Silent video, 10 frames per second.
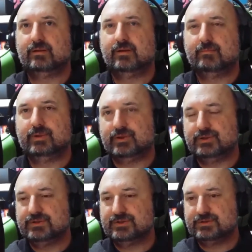
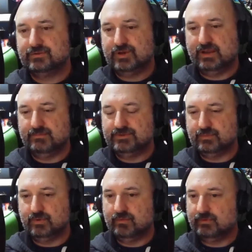because James
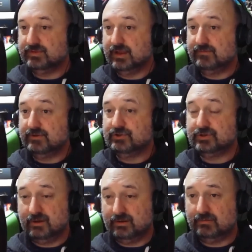had worked with David
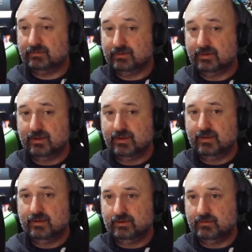Sharl,
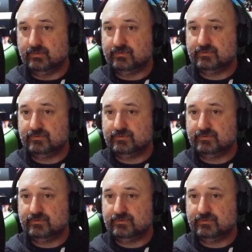you